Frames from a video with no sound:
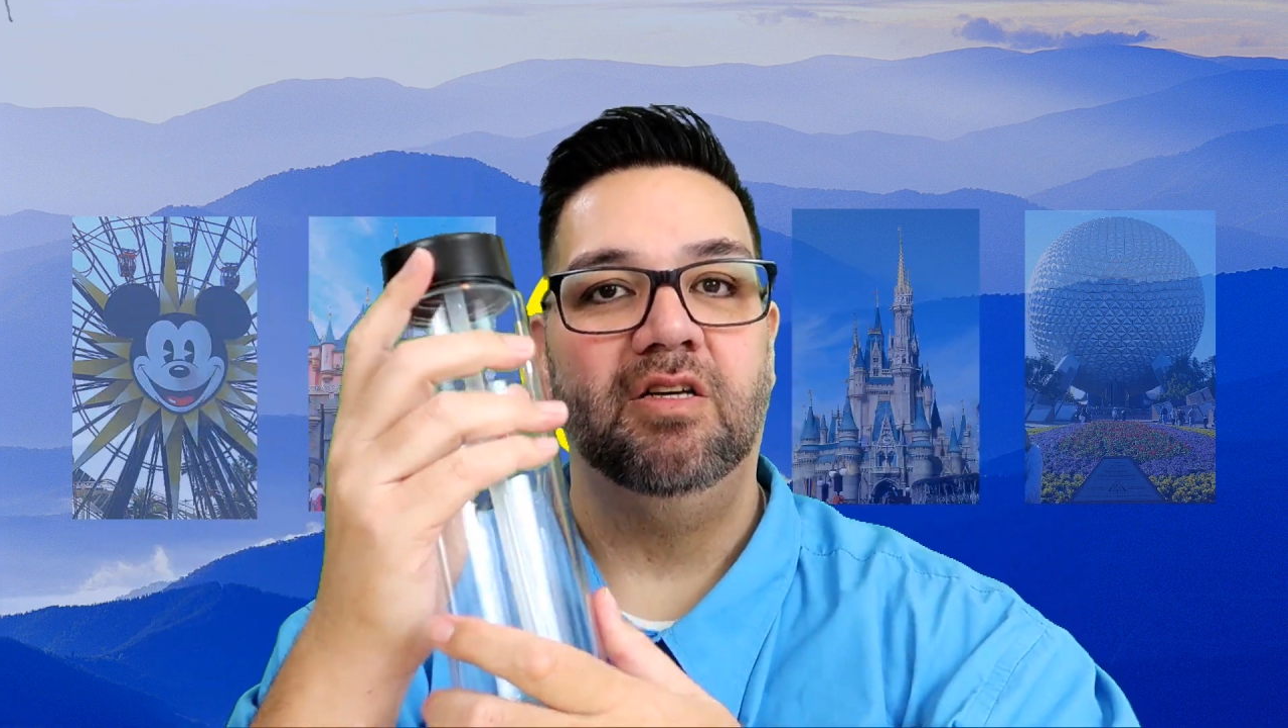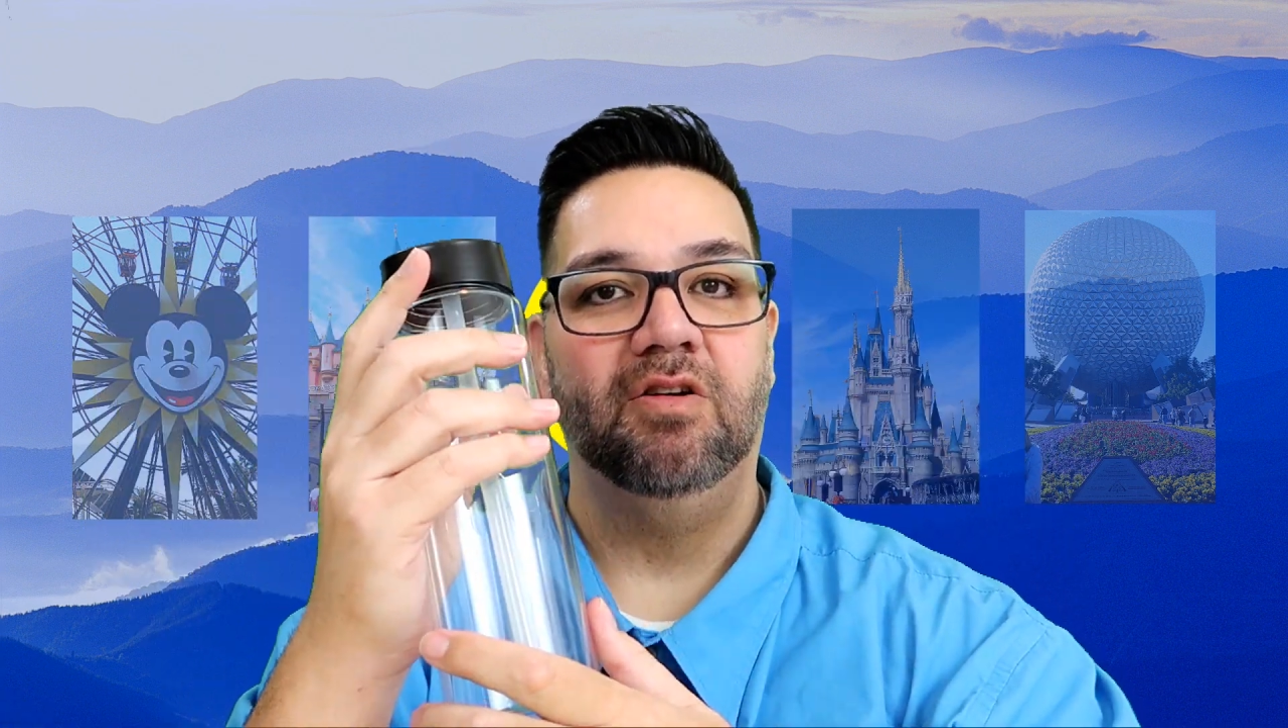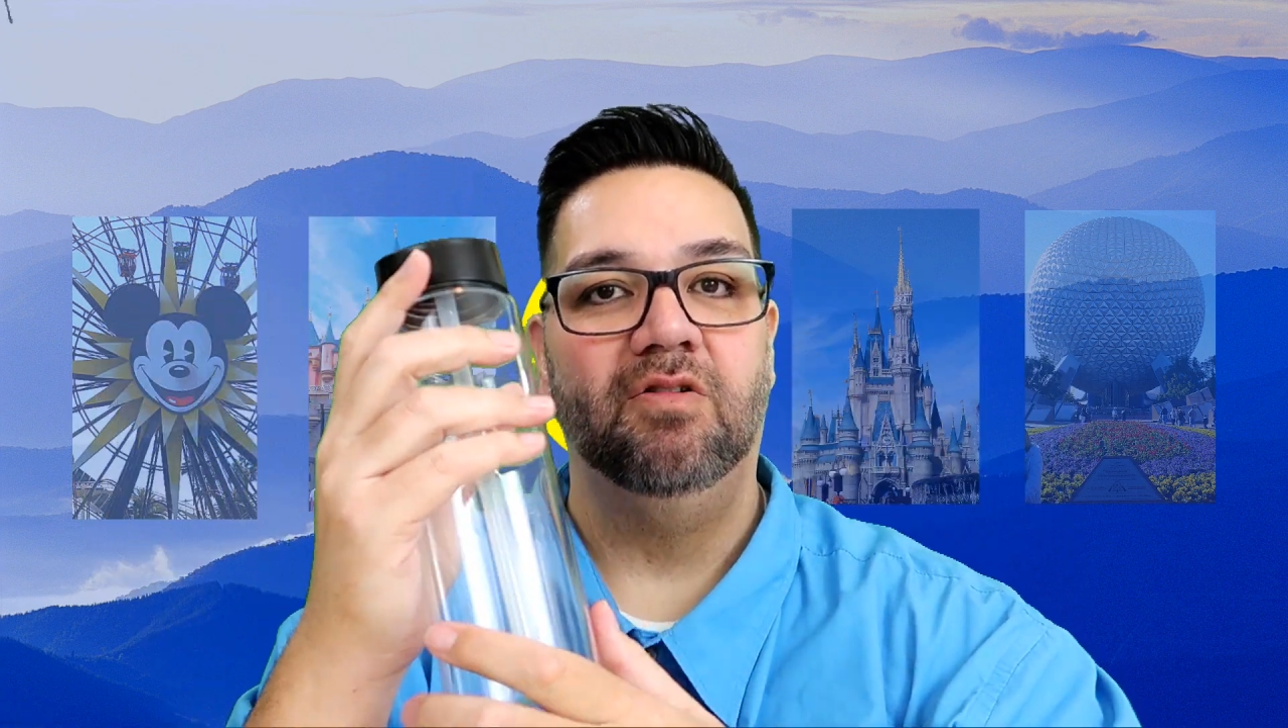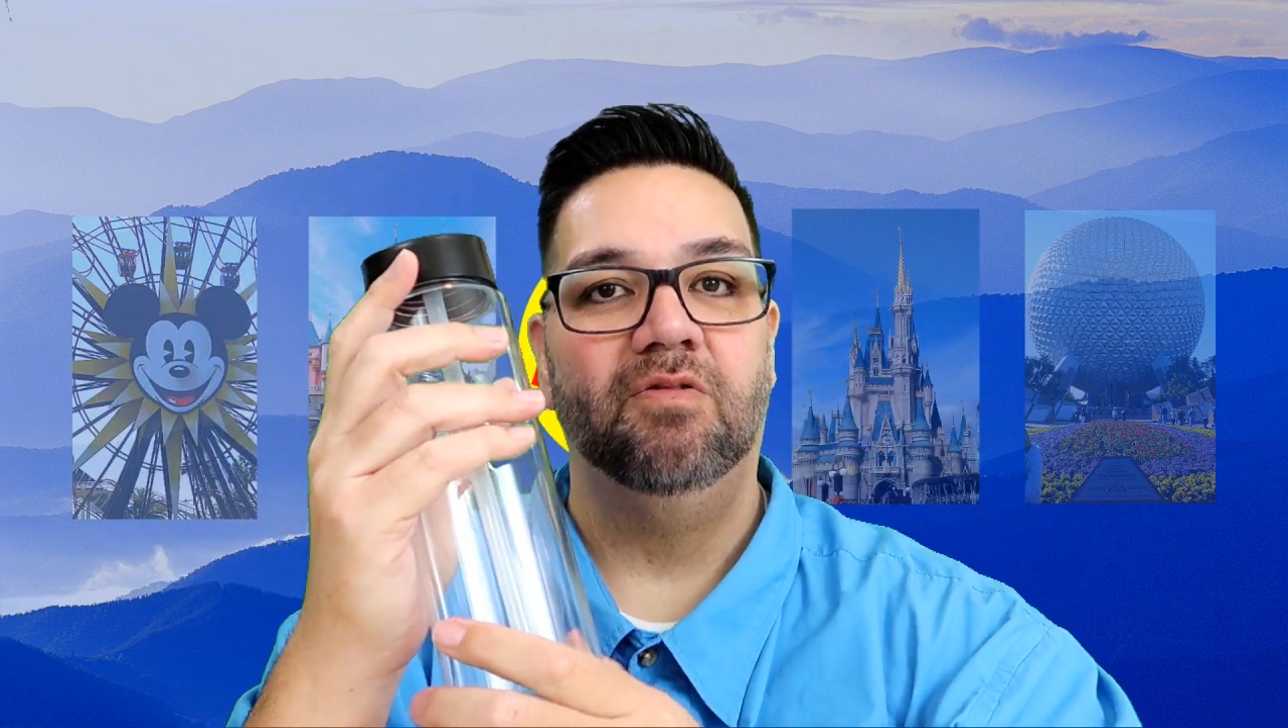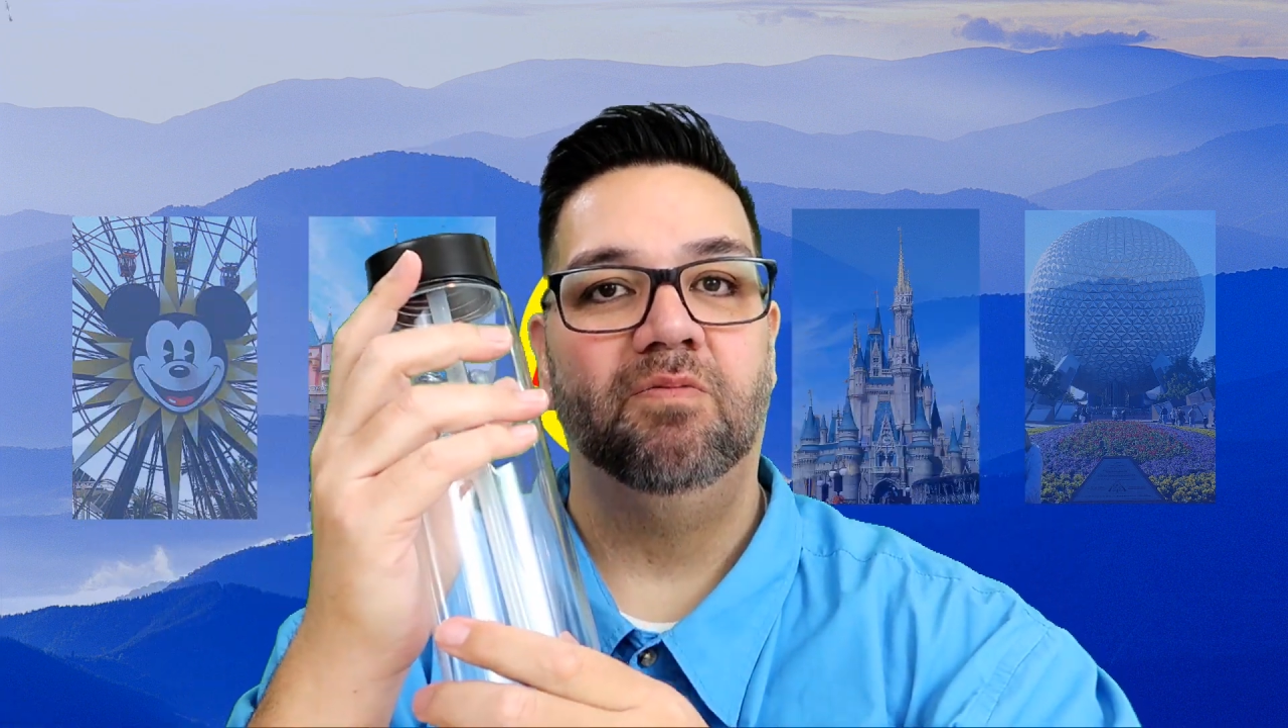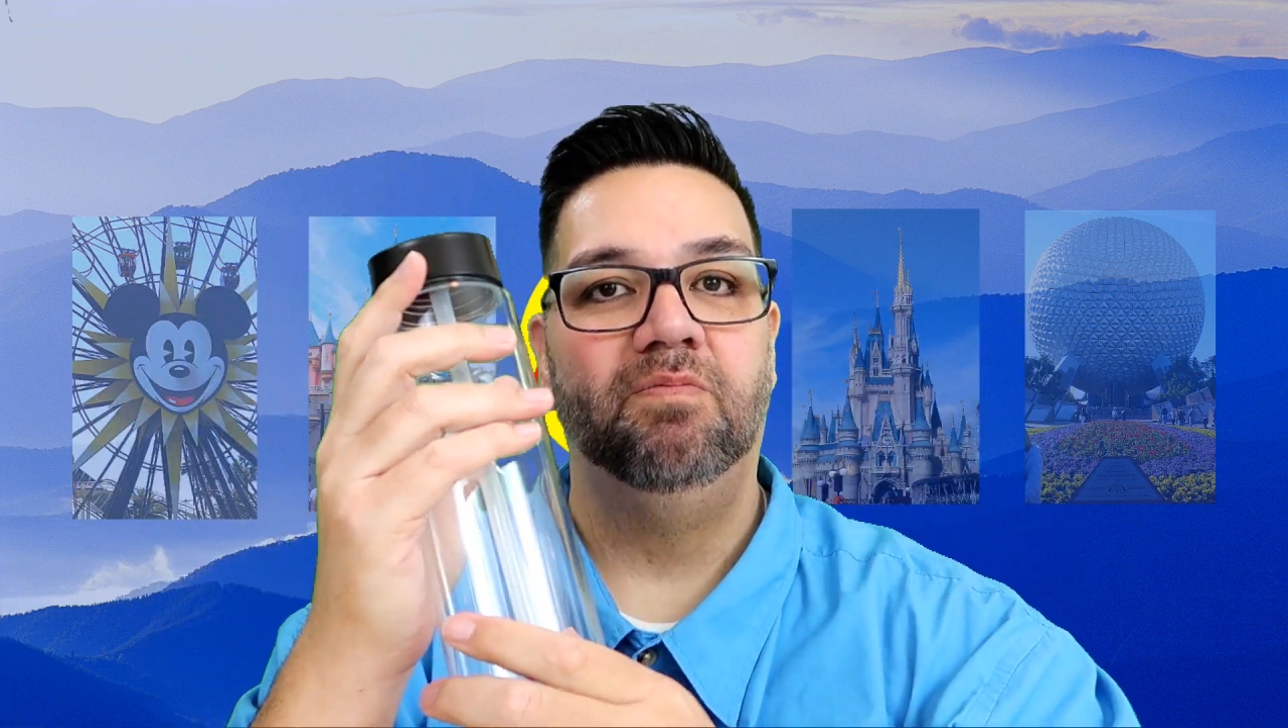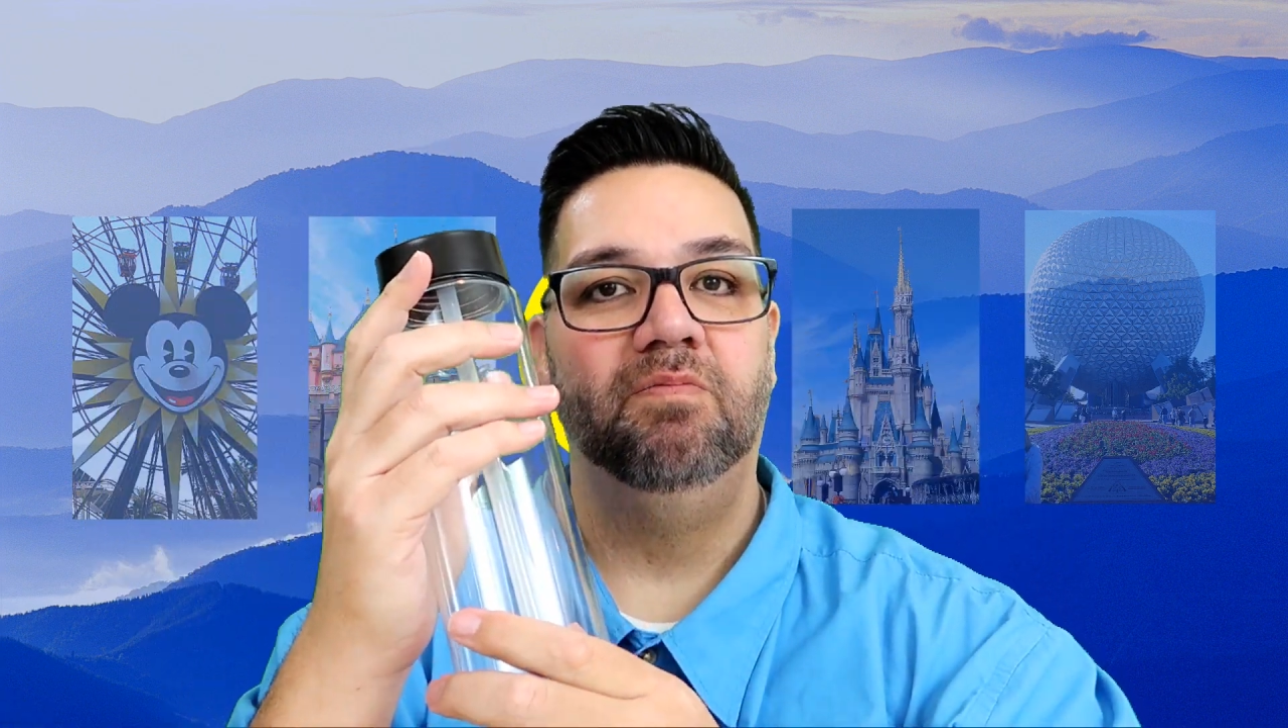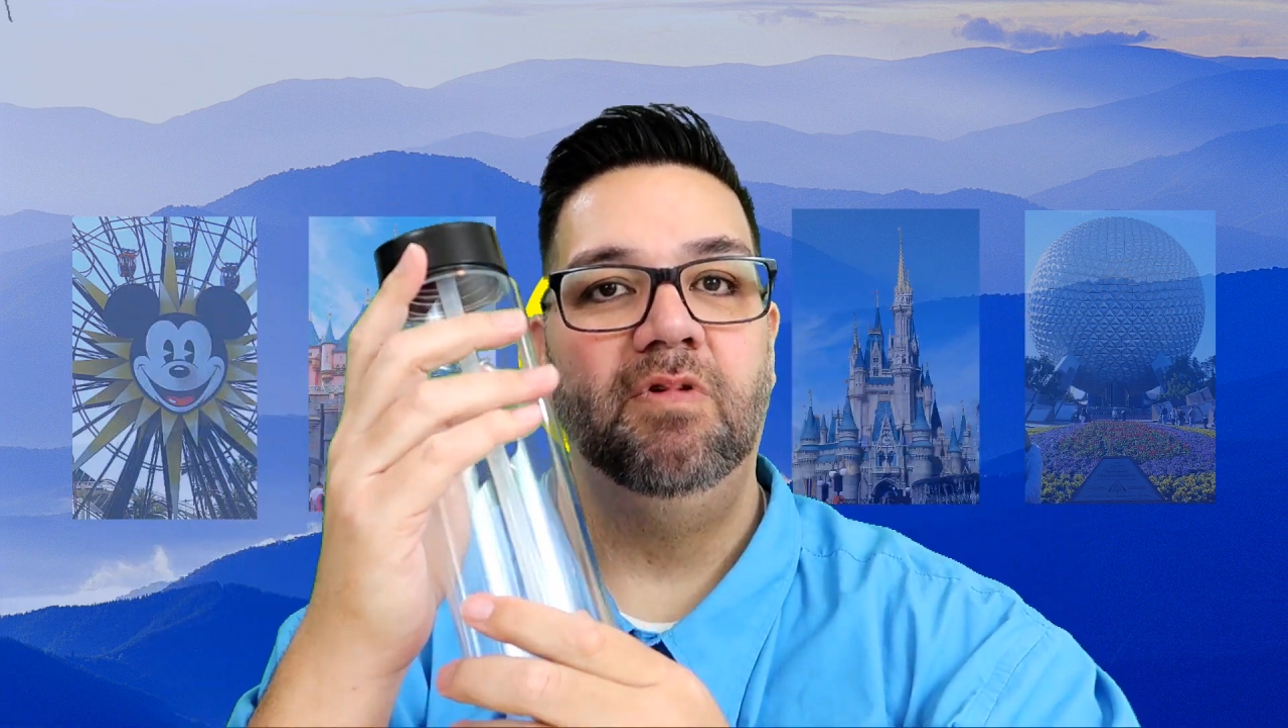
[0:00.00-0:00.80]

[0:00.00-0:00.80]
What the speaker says: to